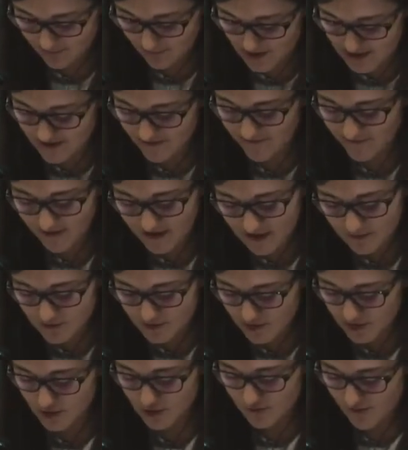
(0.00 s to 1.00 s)
was the freedom
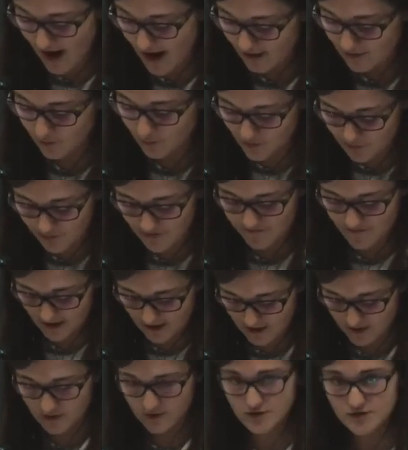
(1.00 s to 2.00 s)
to interact with
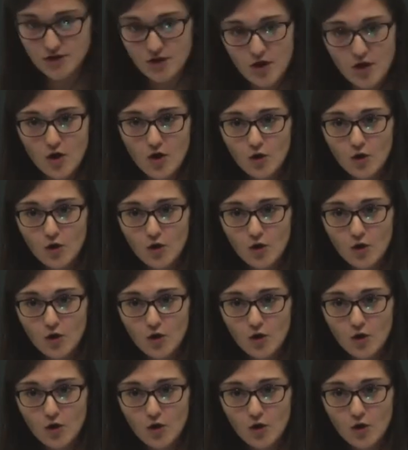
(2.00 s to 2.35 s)
professors